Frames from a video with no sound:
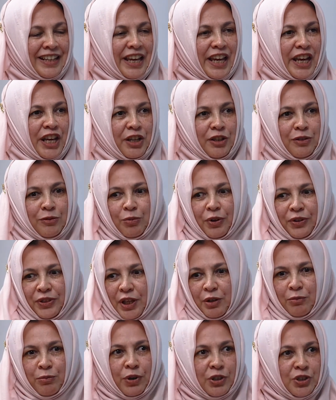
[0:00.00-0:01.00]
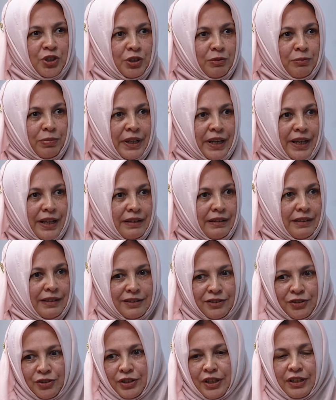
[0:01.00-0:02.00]
and what that project plan
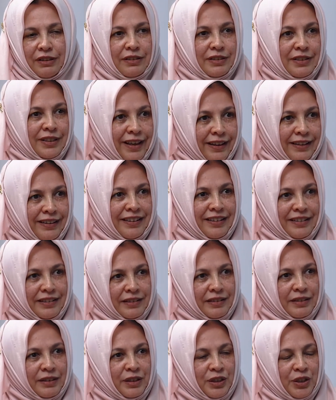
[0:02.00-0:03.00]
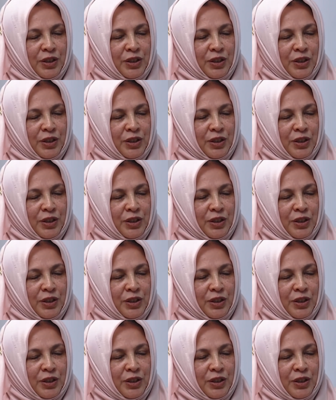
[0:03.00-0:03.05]
is to get the tech in.